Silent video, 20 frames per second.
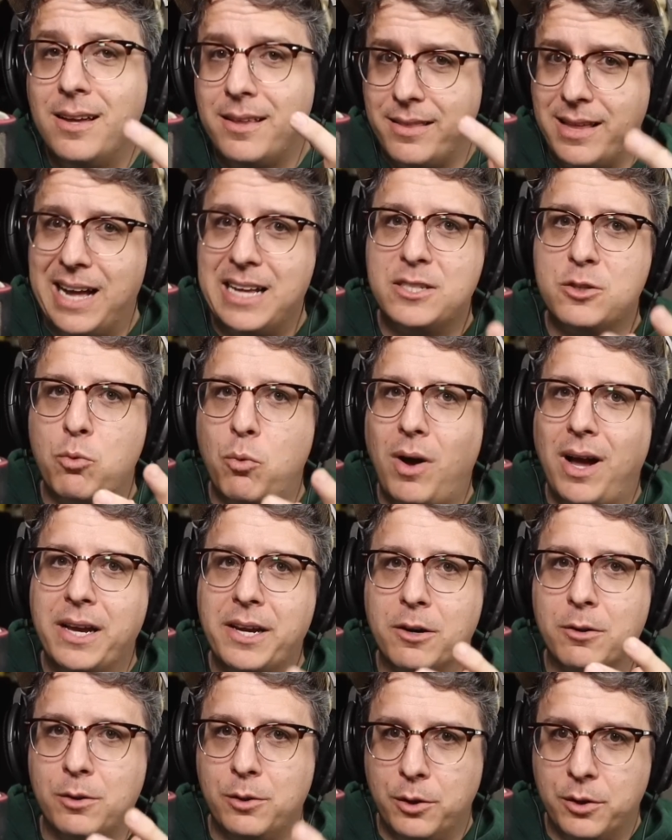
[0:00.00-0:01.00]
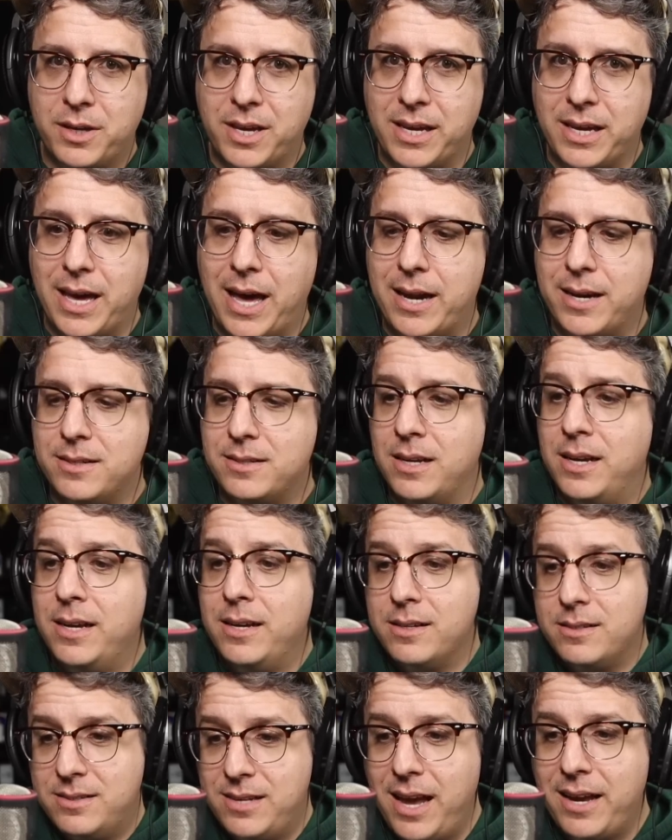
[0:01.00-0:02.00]
That's why you're looking at it.
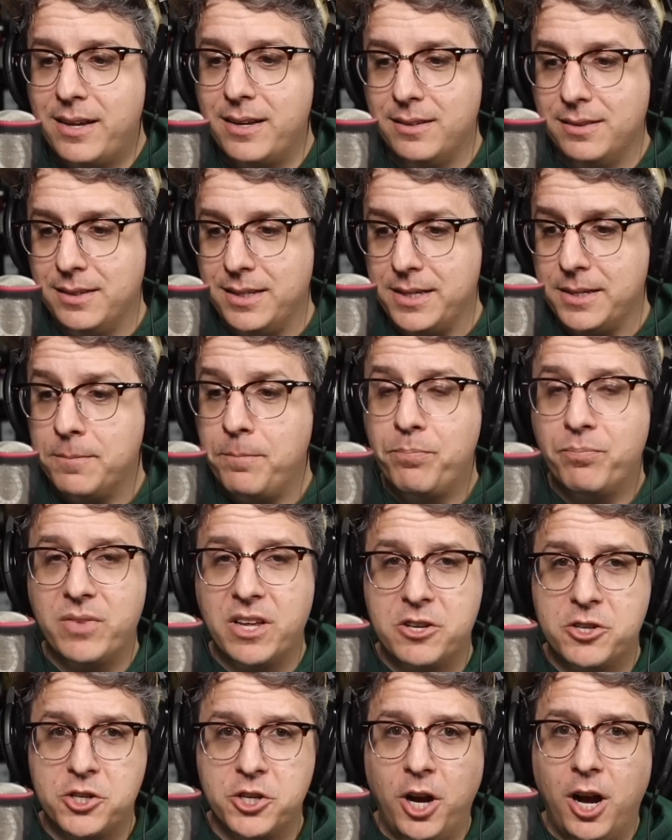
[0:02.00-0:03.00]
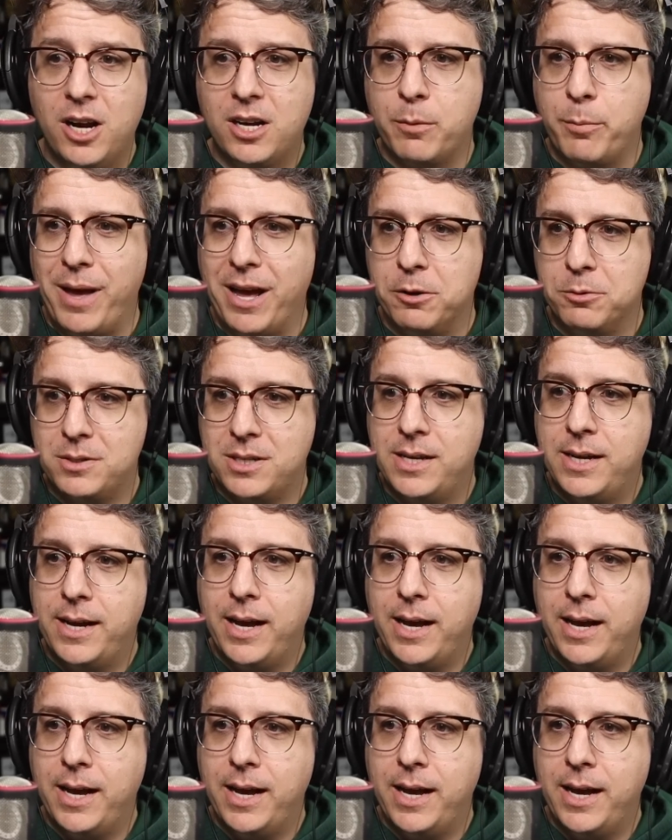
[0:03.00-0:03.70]
Secondly, the shock mount,